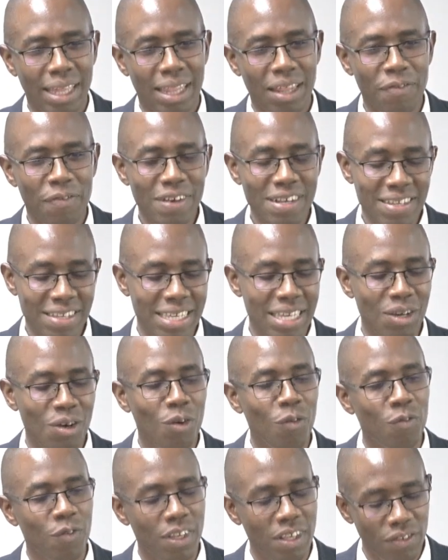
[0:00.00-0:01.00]
The first king
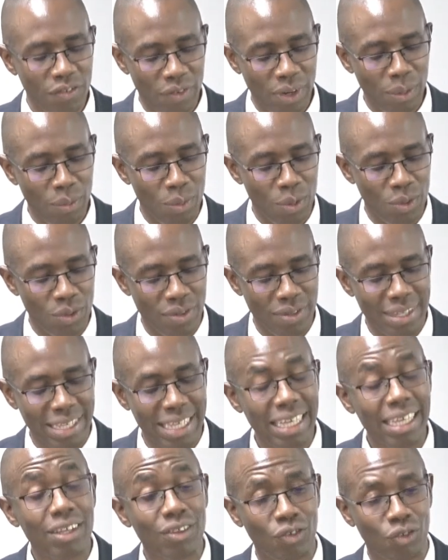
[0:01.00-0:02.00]
of Israel was
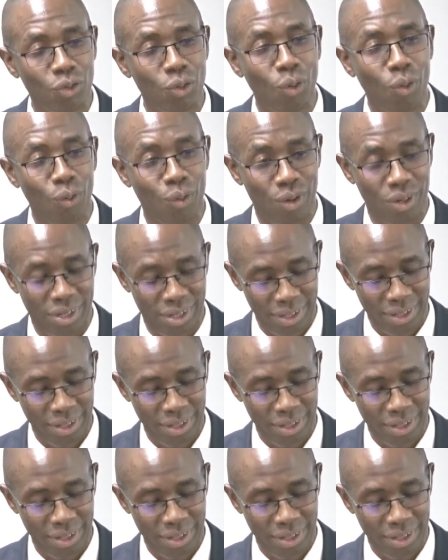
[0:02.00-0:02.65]
King Saul.